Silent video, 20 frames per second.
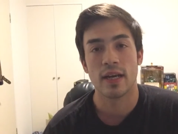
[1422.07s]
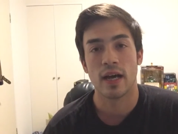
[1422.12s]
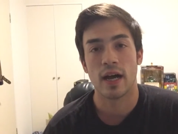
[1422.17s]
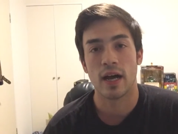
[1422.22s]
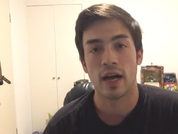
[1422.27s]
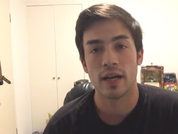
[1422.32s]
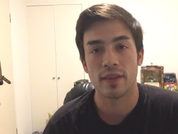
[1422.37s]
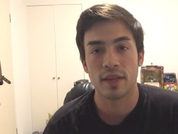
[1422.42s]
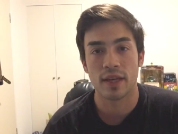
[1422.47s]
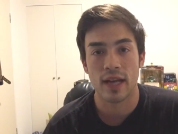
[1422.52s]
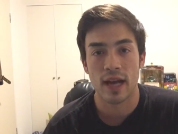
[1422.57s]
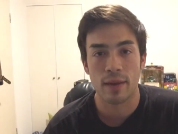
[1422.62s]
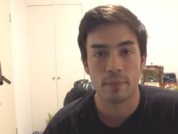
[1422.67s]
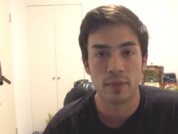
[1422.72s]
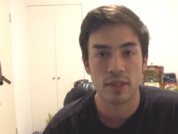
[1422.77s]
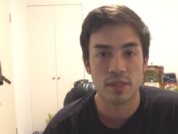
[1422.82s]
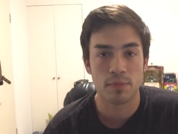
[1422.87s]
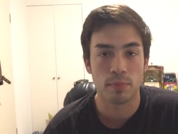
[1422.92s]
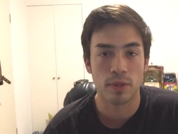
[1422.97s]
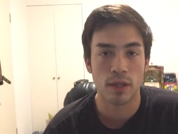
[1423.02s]
uh, in the
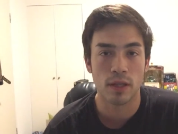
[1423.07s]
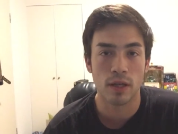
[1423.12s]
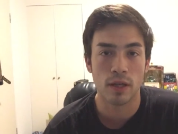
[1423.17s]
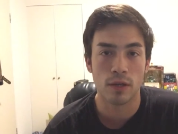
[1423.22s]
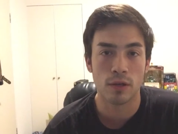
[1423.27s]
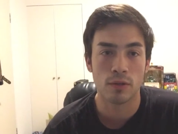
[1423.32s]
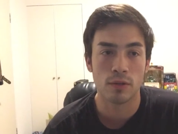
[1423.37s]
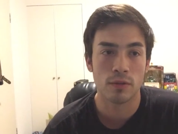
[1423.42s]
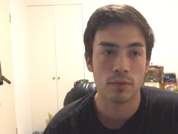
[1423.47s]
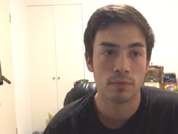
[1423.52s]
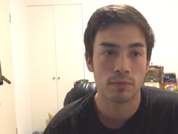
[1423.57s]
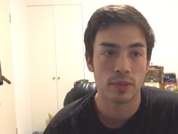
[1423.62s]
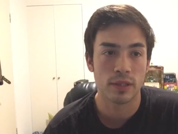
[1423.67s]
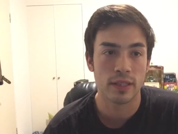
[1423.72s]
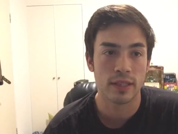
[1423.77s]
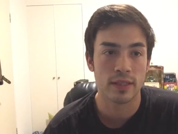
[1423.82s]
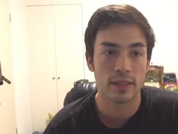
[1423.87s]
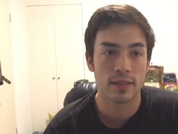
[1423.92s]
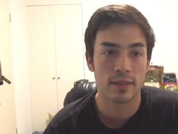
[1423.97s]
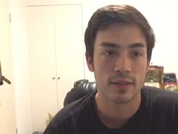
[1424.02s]
comments below,
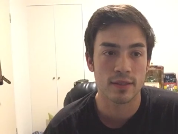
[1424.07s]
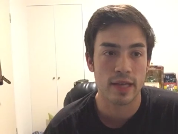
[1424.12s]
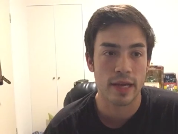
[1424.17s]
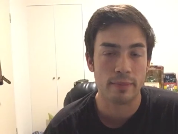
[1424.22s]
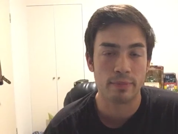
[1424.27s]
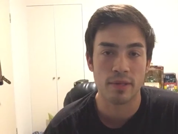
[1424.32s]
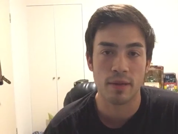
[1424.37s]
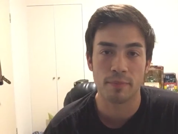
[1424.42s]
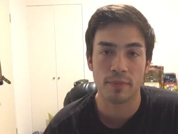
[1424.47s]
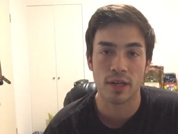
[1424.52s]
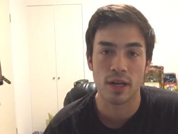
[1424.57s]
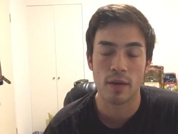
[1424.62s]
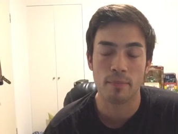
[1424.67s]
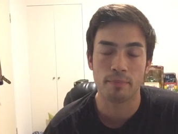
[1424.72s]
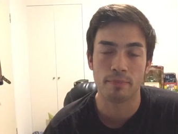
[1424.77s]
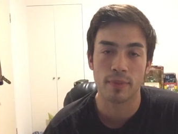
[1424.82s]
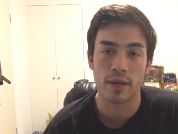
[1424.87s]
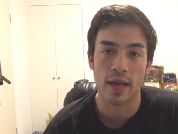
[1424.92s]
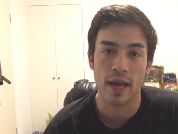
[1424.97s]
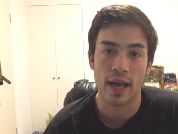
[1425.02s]
please type something up